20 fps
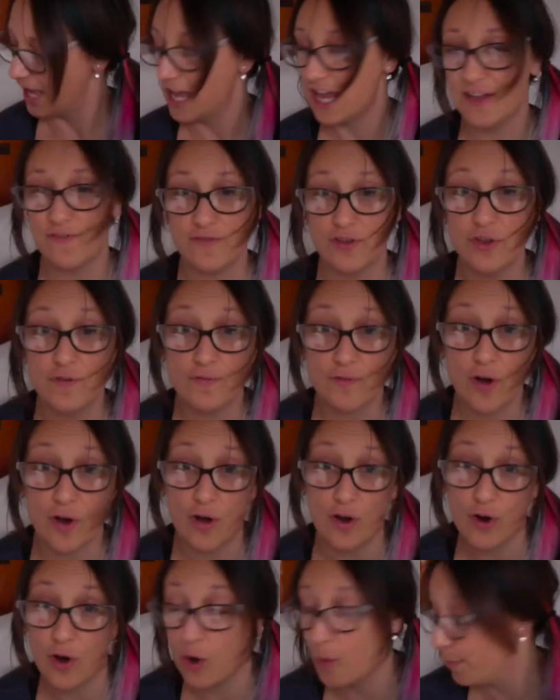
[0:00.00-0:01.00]
If you've
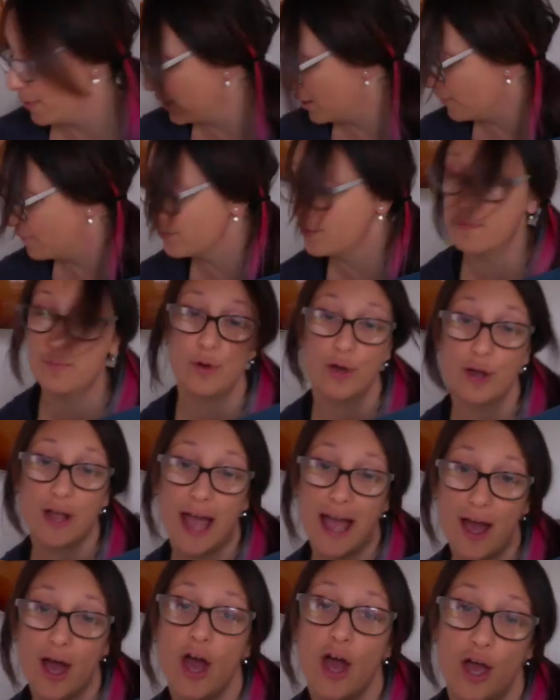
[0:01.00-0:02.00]
got a copy of the book
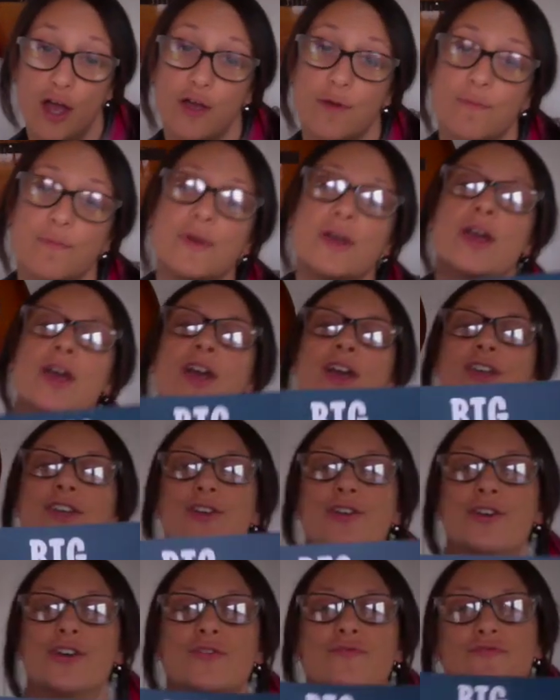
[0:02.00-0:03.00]
at home,
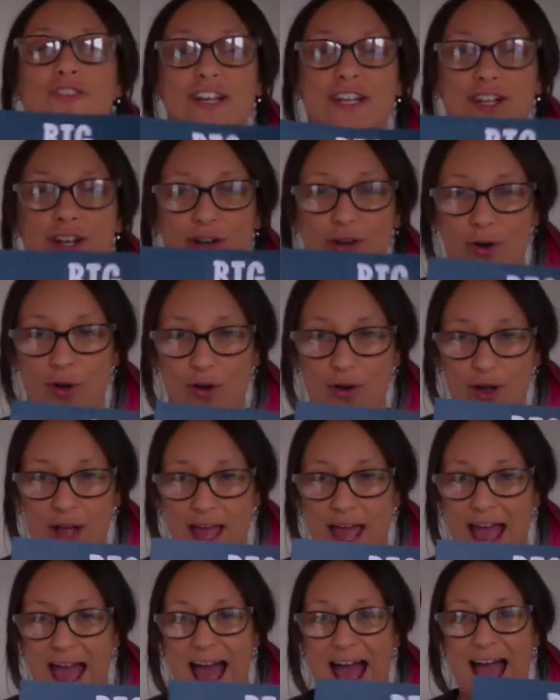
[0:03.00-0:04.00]
you can read along.
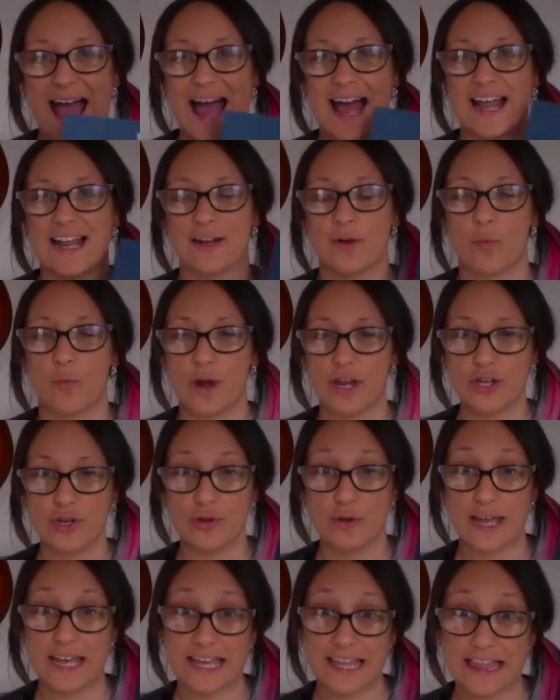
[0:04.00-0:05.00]
And when
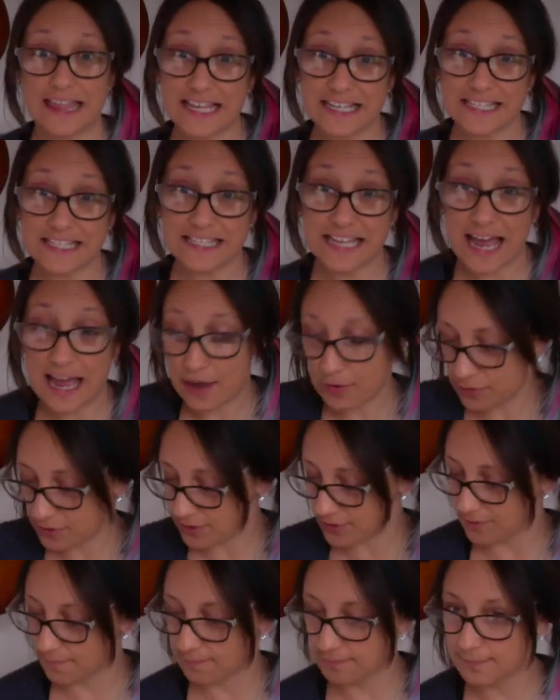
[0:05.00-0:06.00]
you hear this
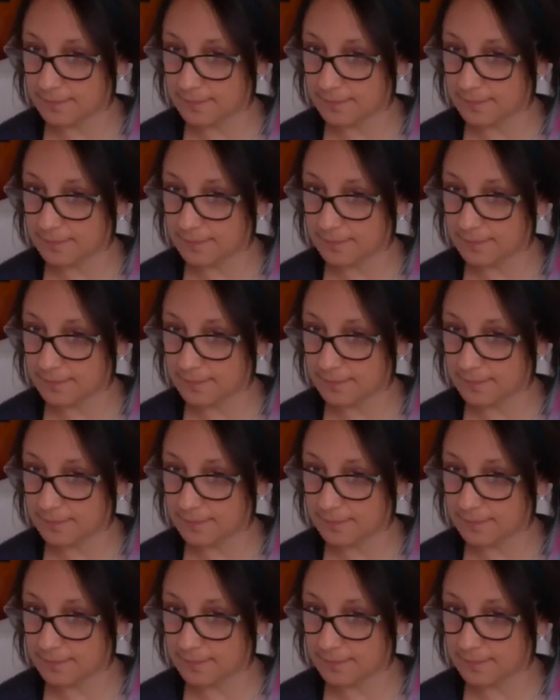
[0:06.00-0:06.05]
sound,